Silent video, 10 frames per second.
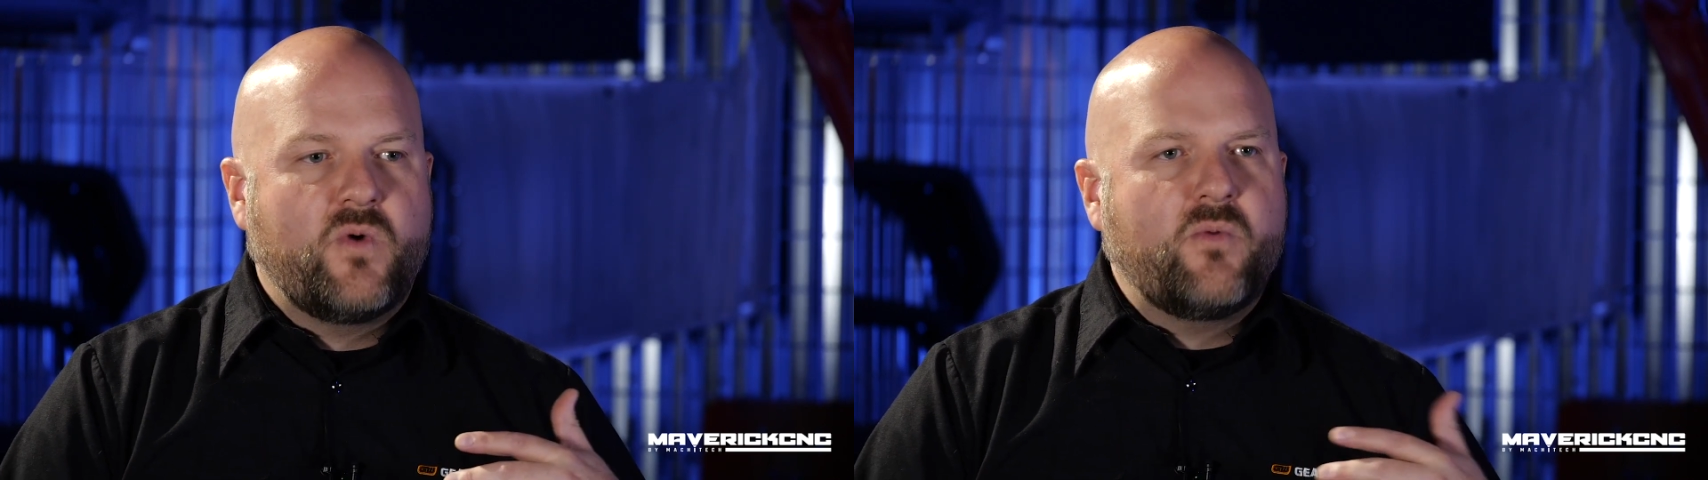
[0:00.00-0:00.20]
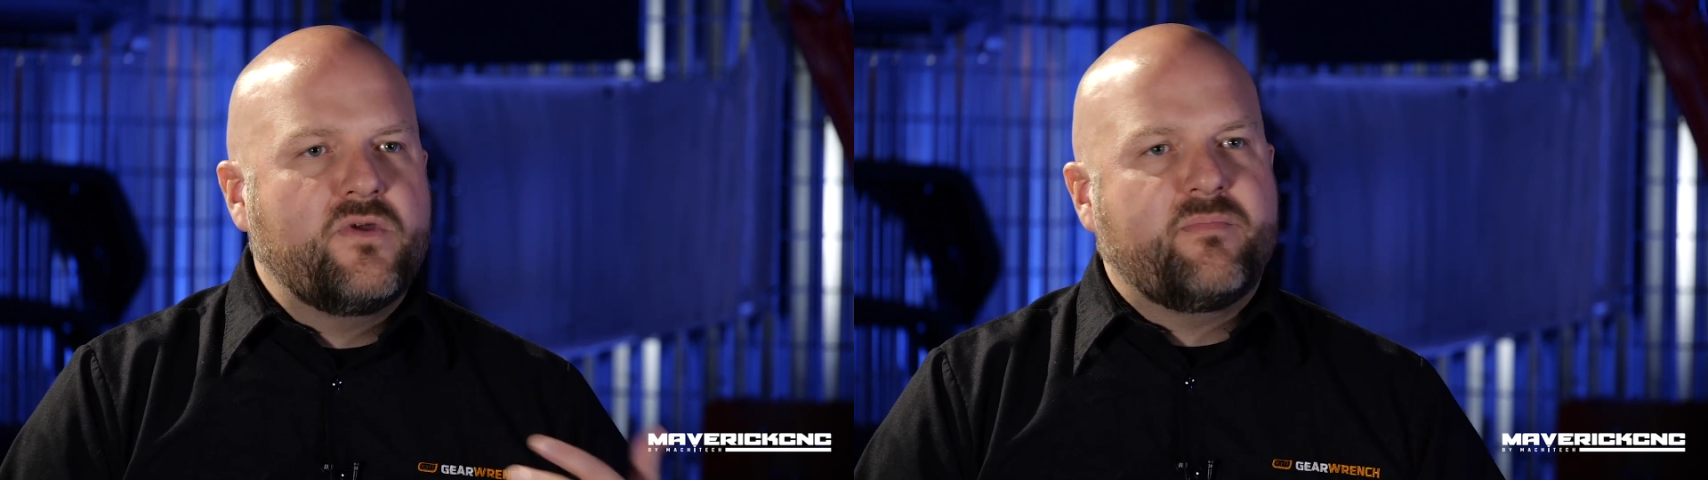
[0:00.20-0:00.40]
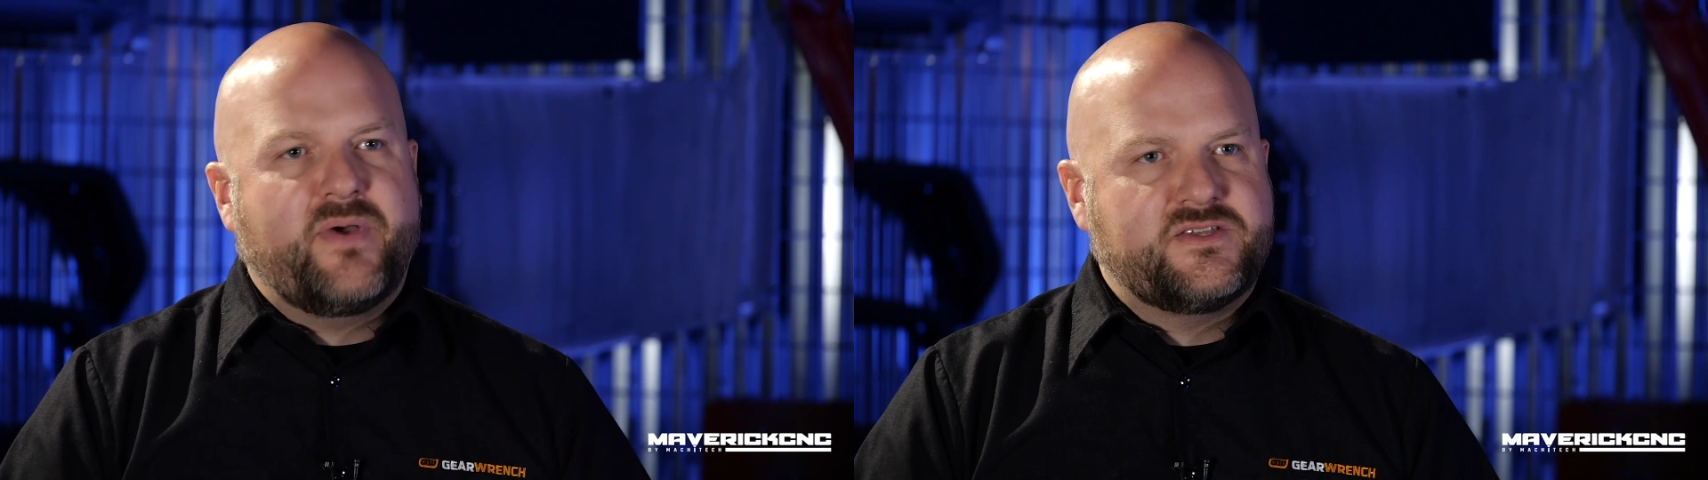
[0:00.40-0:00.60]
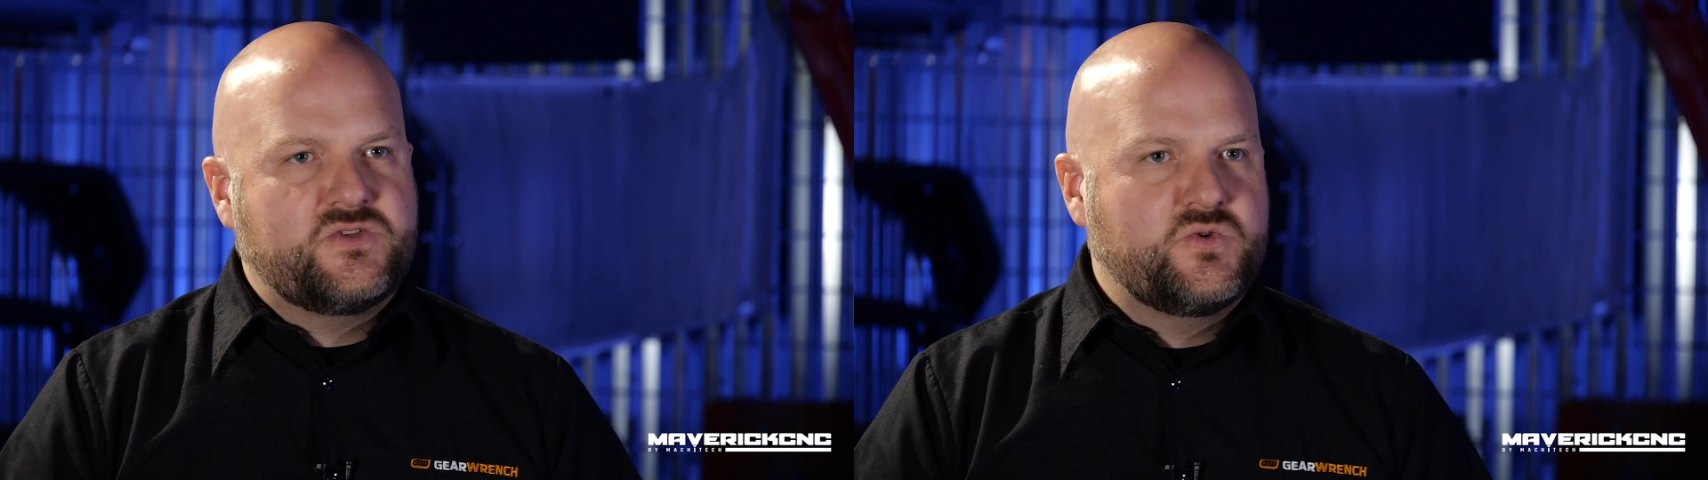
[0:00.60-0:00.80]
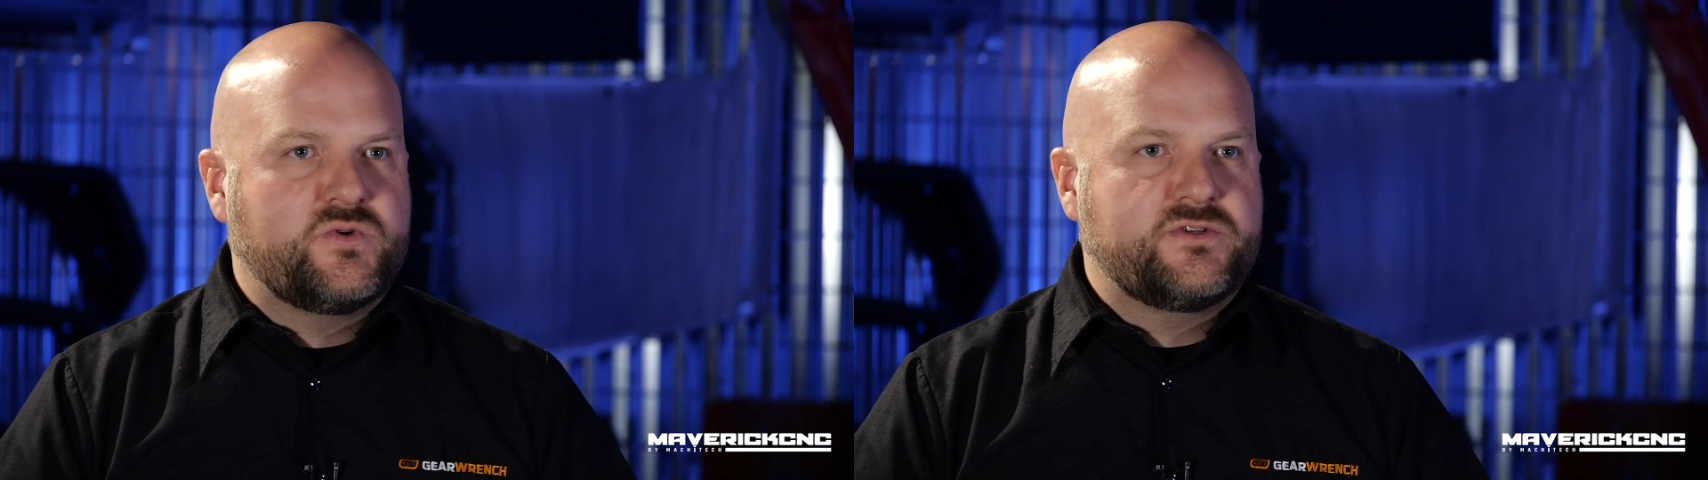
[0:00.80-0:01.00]
what were the best
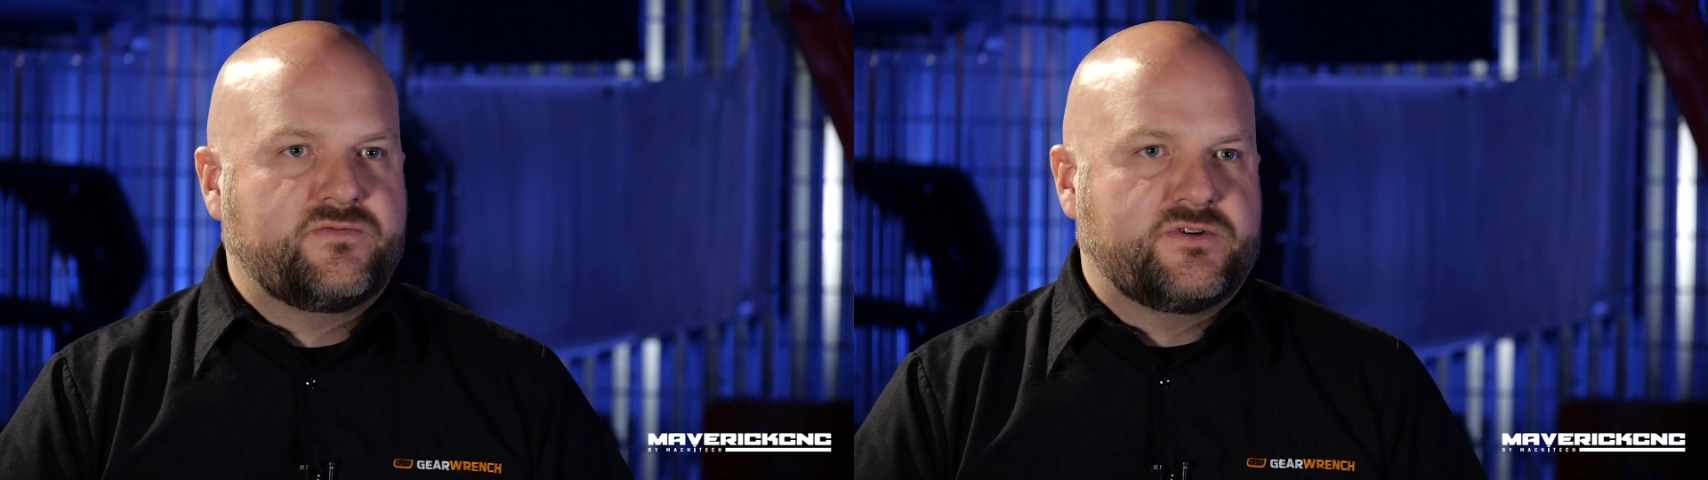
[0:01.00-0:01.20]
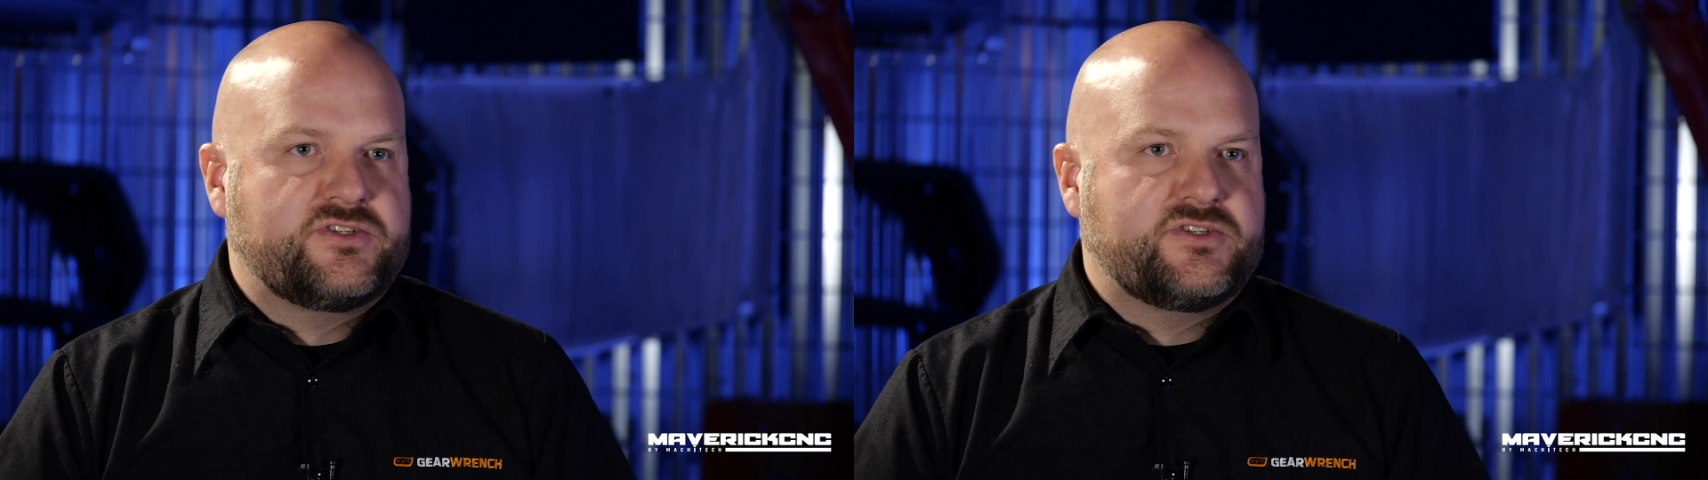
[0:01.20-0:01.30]
tools for